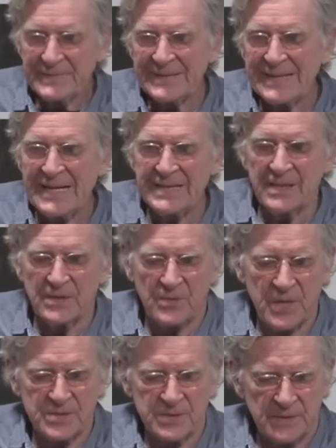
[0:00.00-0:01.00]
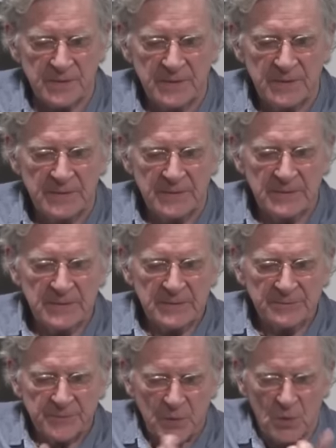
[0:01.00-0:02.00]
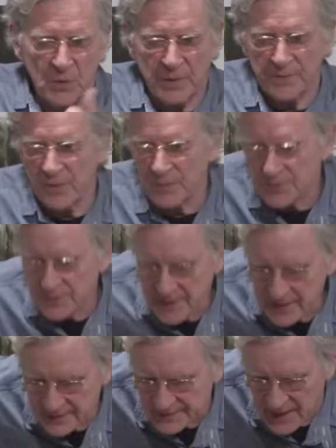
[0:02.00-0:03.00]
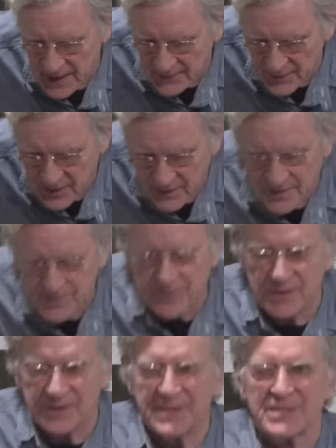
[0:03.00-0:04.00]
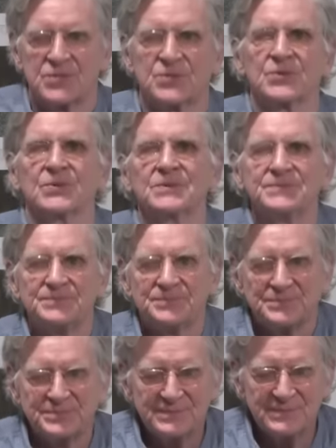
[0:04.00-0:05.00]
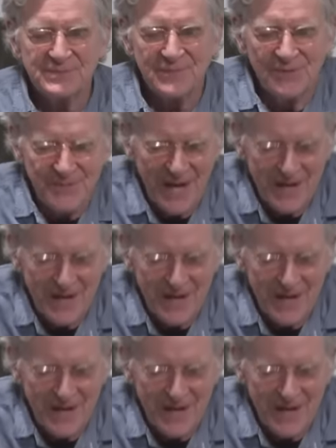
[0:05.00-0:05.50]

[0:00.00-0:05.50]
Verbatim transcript: Any other question? Oh, we've almost run out of time. Well, we should at least do 5